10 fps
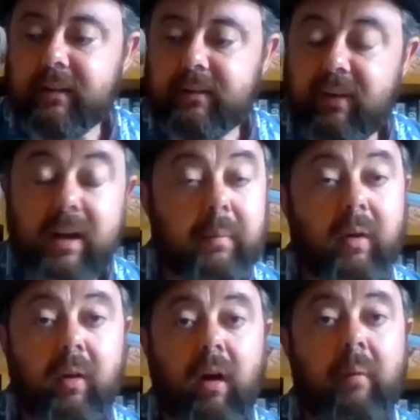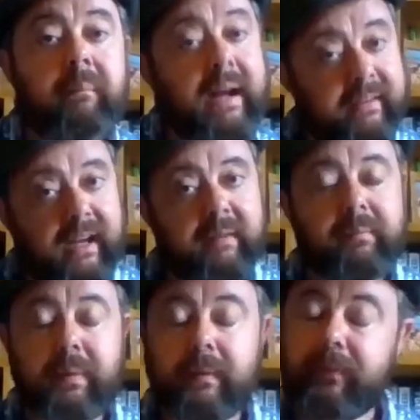It's available on
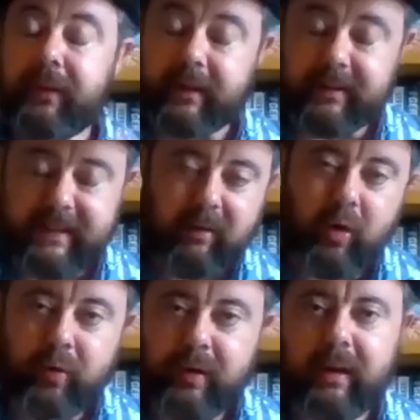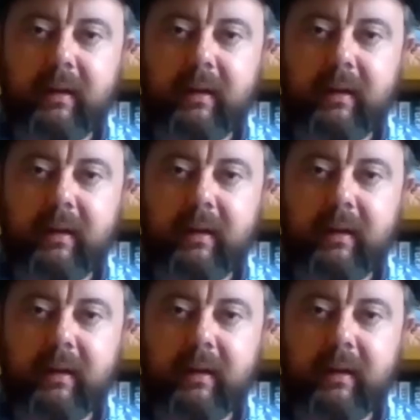Bandcamp. You can download it